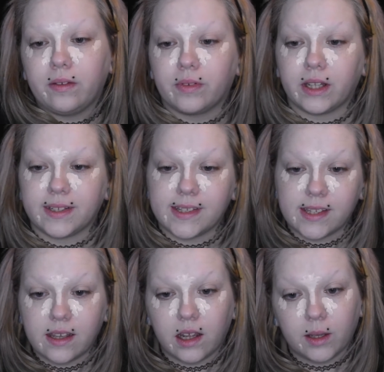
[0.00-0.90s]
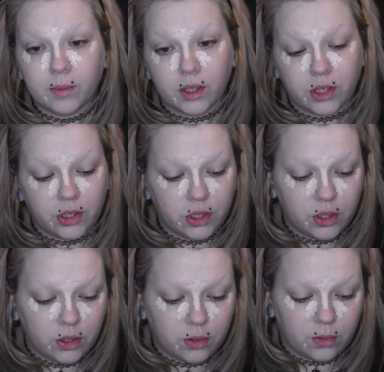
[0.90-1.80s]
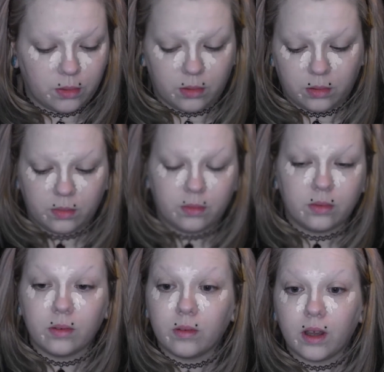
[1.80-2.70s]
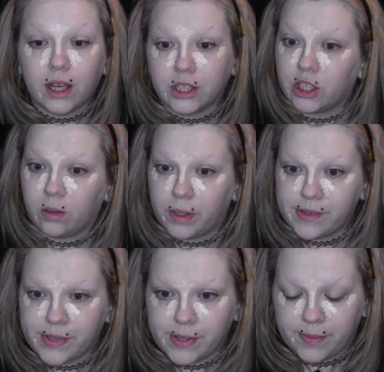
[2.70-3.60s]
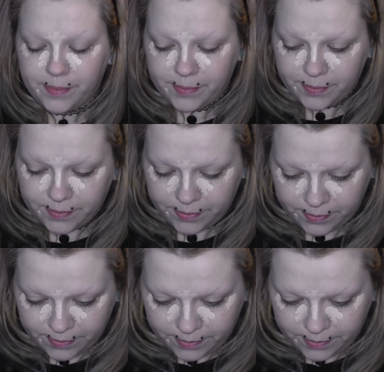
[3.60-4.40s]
Then we're waiting for that to set. I'm going to do eyeshadow base.